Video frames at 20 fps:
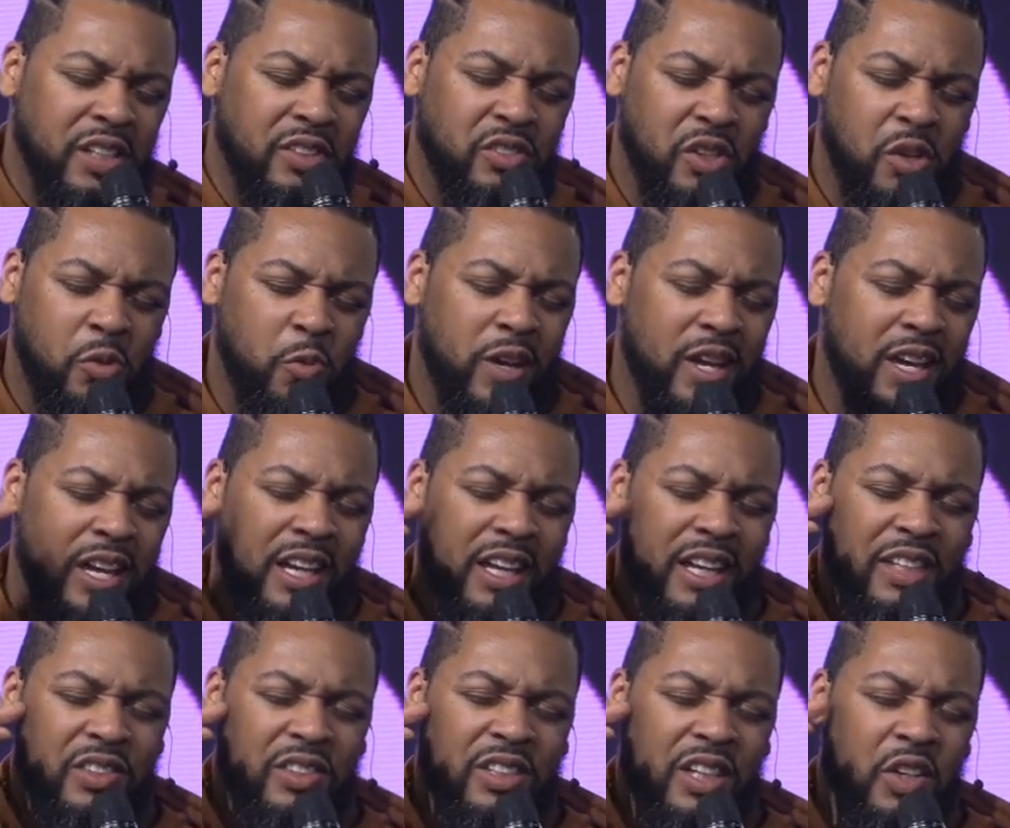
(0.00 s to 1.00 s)
so we
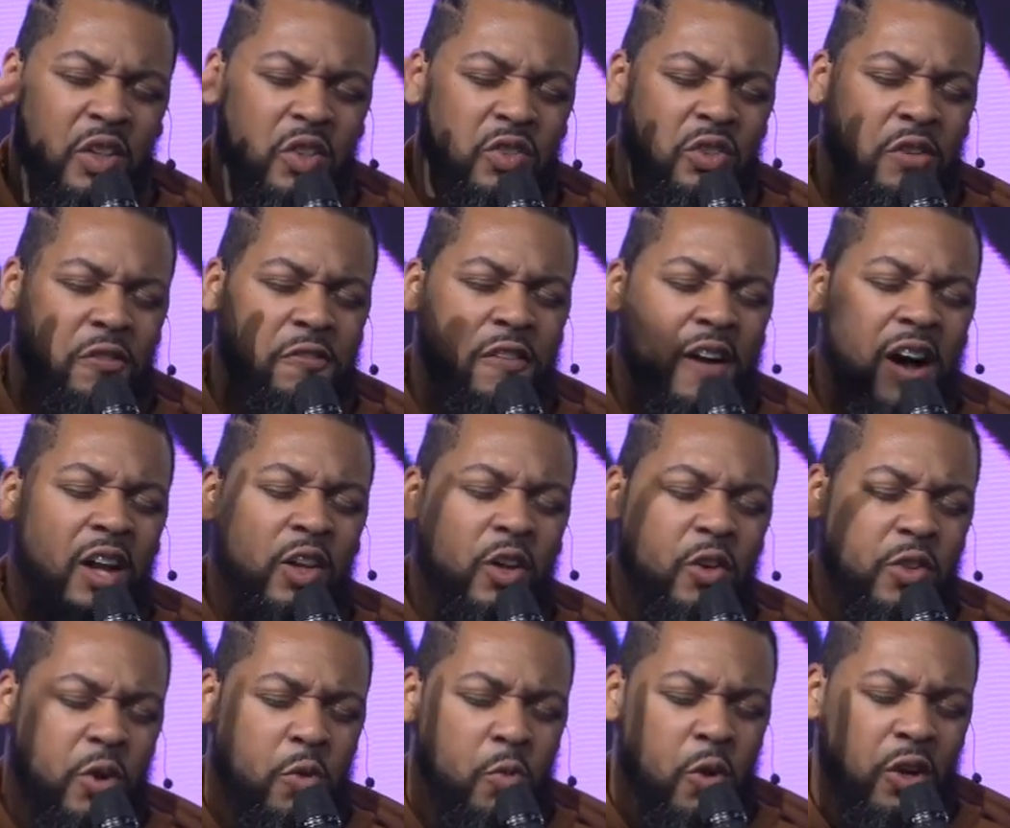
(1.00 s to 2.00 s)
continue to follow
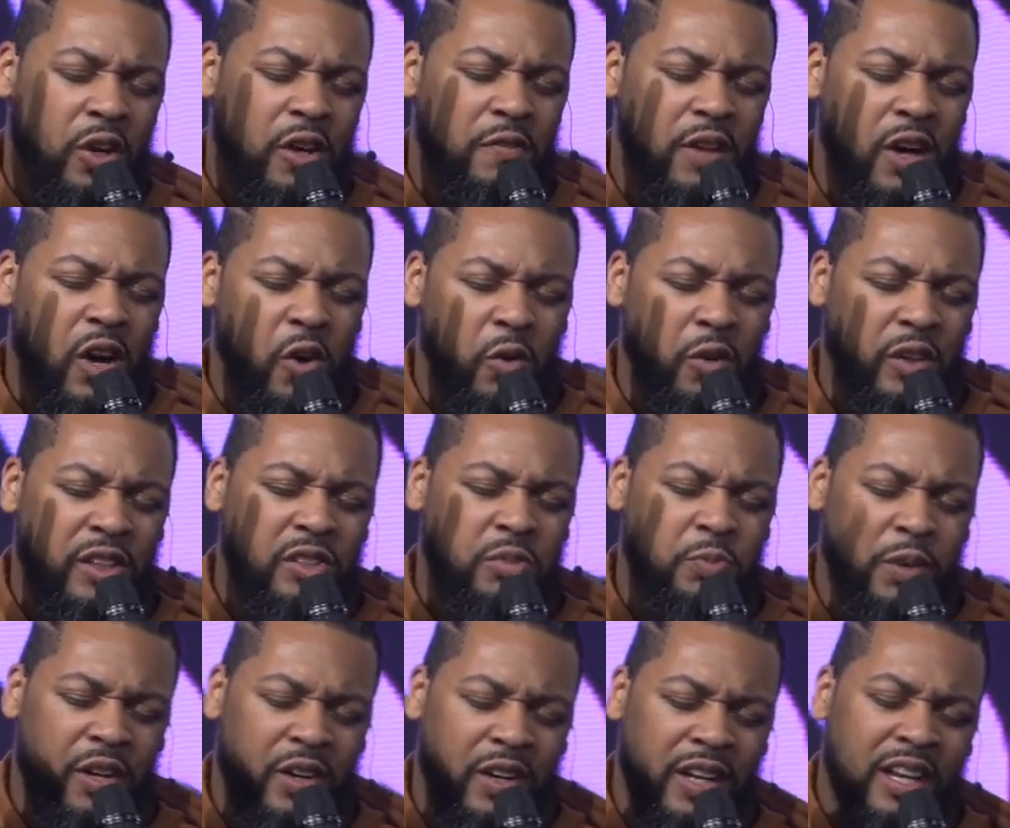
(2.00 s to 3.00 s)
the work of the Holy
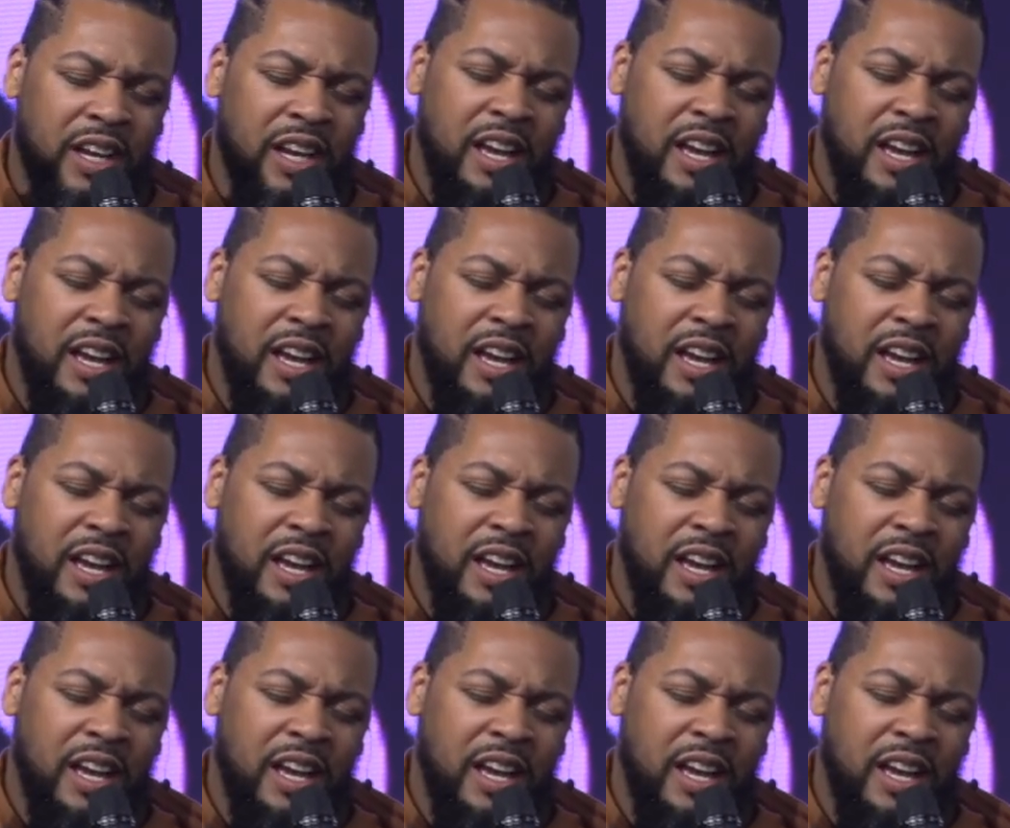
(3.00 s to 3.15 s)
Spirit